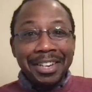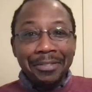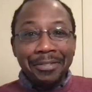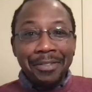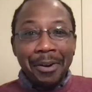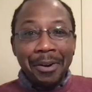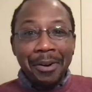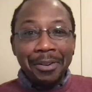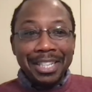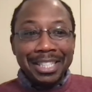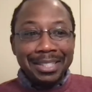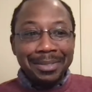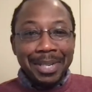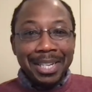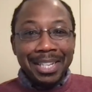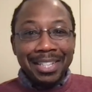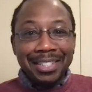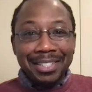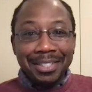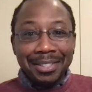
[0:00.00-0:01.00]
your phone as
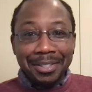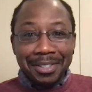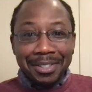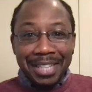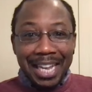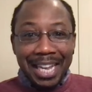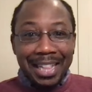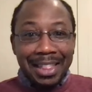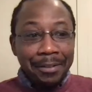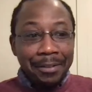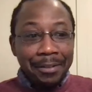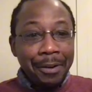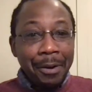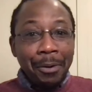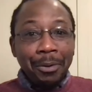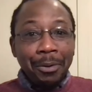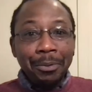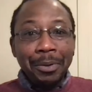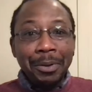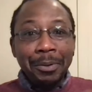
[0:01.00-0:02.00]
well. So, and the
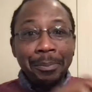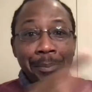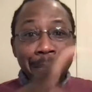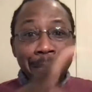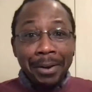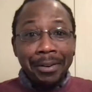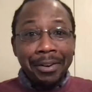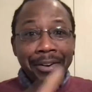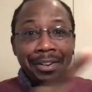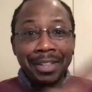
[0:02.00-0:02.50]
phone will mirror the